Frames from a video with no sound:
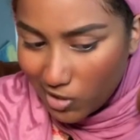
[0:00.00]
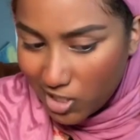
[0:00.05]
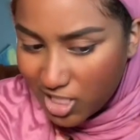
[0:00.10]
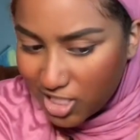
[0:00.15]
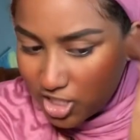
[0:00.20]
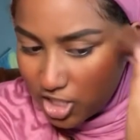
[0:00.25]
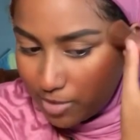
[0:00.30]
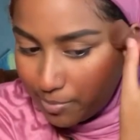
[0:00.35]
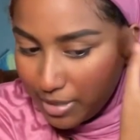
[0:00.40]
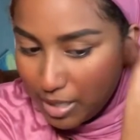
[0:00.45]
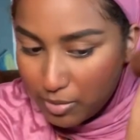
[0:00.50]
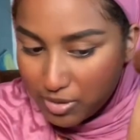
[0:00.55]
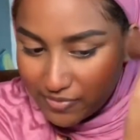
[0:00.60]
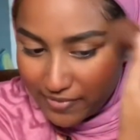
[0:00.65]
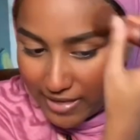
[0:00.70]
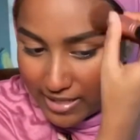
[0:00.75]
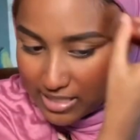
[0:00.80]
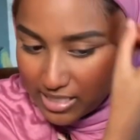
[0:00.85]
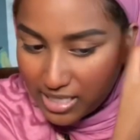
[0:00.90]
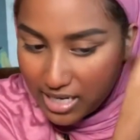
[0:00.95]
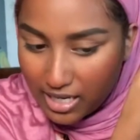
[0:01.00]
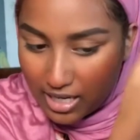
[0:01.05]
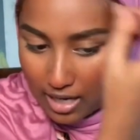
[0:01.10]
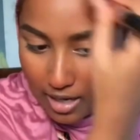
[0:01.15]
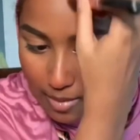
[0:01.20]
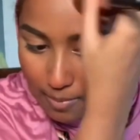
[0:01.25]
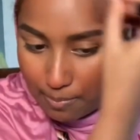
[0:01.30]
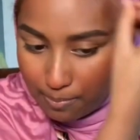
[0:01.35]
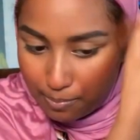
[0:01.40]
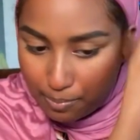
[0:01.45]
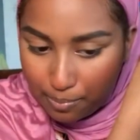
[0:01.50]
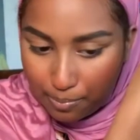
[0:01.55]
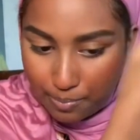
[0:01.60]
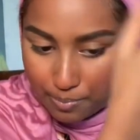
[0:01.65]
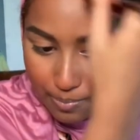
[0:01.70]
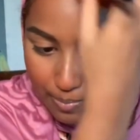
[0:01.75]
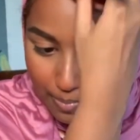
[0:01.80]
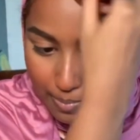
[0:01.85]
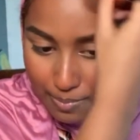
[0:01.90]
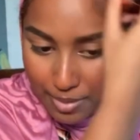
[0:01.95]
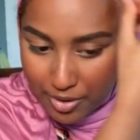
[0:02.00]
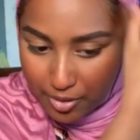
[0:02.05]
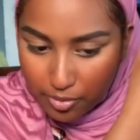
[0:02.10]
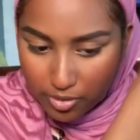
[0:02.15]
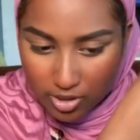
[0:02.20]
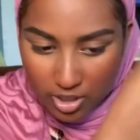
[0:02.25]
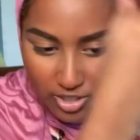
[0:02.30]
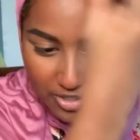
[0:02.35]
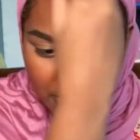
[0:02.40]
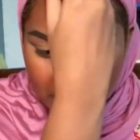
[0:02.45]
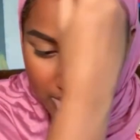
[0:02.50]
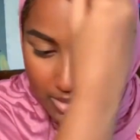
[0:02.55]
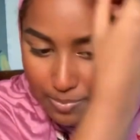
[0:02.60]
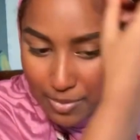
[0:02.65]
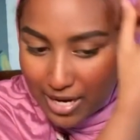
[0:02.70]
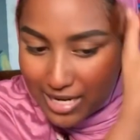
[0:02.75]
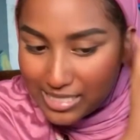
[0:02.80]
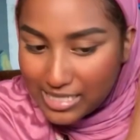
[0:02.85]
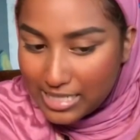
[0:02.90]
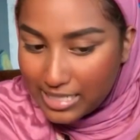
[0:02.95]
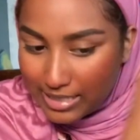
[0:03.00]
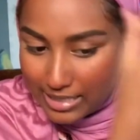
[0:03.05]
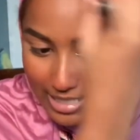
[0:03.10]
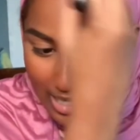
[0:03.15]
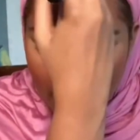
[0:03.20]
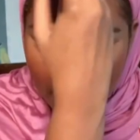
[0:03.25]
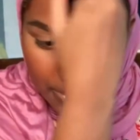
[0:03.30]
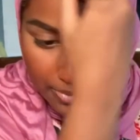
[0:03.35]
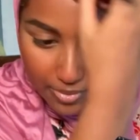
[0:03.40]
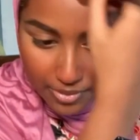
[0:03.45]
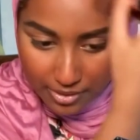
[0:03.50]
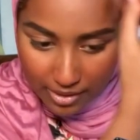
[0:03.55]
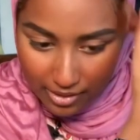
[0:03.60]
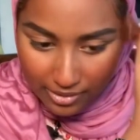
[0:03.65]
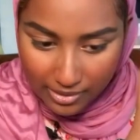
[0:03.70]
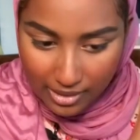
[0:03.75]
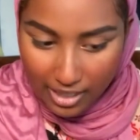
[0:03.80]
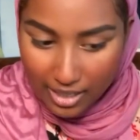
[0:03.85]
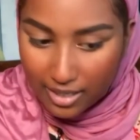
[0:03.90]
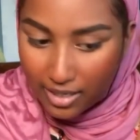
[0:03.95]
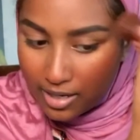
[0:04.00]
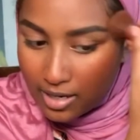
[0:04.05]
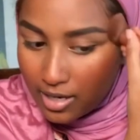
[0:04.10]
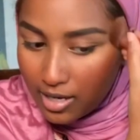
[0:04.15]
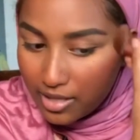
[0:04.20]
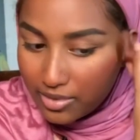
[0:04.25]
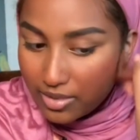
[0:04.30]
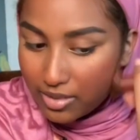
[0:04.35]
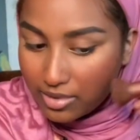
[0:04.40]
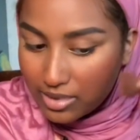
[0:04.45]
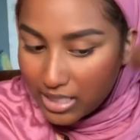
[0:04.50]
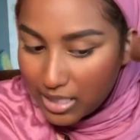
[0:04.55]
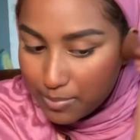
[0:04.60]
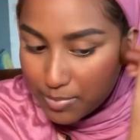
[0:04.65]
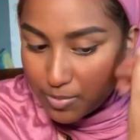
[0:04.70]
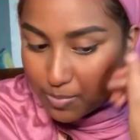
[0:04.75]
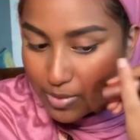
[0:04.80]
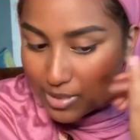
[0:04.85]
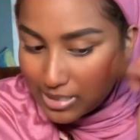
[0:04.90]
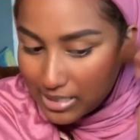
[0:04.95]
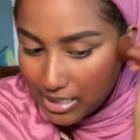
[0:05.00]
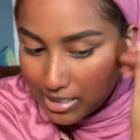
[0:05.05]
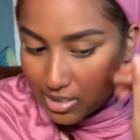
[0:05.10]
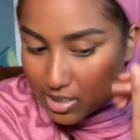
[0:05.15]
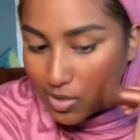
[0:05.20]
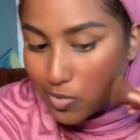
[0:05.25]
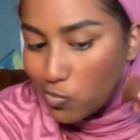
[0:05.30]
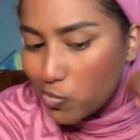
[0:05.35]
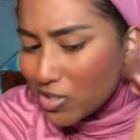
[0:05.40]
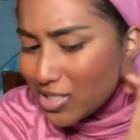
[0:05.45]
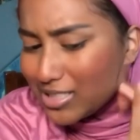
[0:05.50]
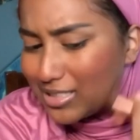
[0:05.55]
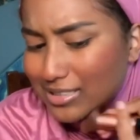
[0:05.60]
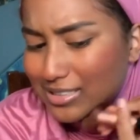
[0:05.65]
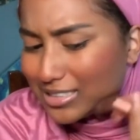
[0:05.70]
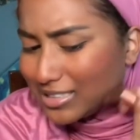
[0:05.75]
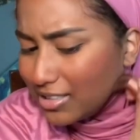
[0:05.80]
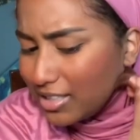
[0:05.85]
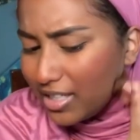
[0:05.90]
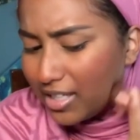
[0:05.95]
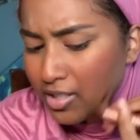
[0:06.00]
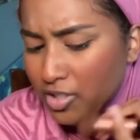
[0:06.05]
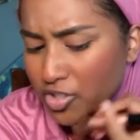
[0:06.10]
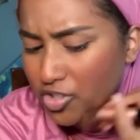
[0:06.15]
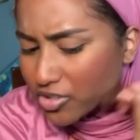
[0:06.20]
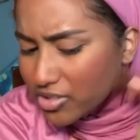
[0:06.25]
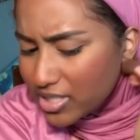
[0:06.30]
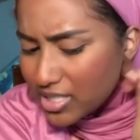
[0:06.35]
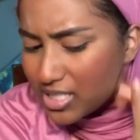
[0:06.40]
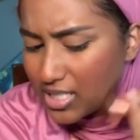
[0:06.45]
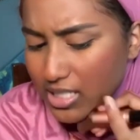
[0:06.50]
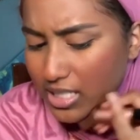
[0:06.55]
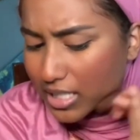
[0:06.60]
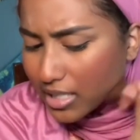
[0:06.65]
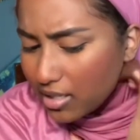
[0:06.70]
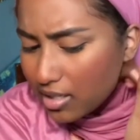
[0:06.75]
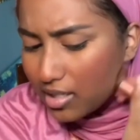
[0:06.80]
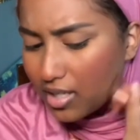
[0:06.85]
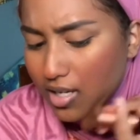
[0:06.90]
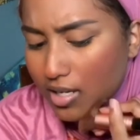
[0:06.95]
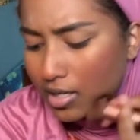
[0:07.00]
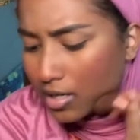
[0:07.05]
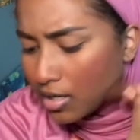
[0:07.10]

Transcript: So the plot was fascinating, but there was also surprising depth in that the themes presented were interesting.